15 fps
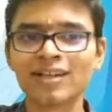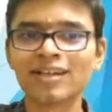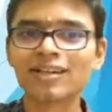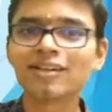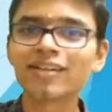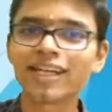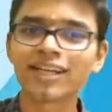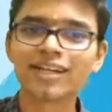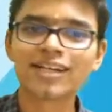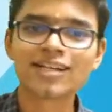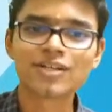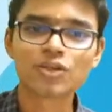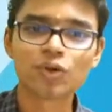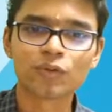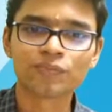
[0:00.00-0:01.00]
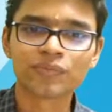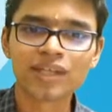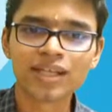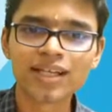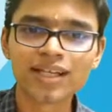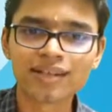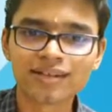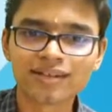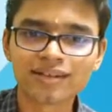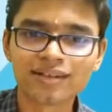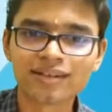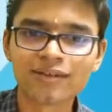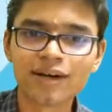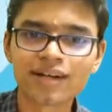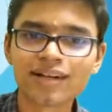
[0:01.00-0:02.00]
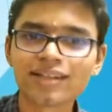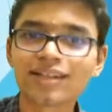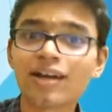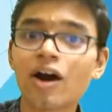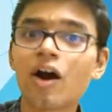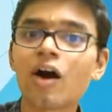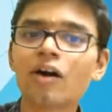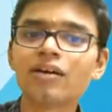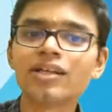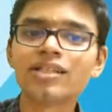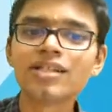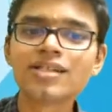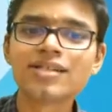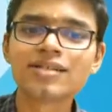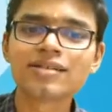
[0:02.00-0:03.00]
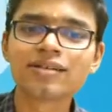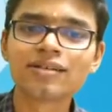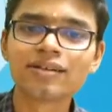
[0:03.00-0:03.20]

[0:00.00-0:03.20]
Okay, so here, what are the odd digits?